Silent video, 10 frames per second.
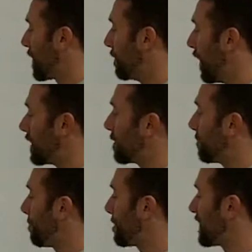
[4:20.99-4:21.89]

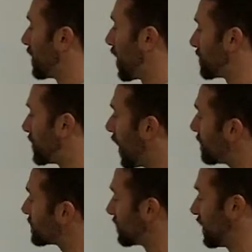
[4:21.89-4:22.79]
but there are
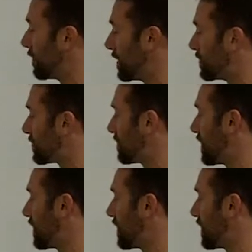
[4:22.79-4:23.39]
types of lipids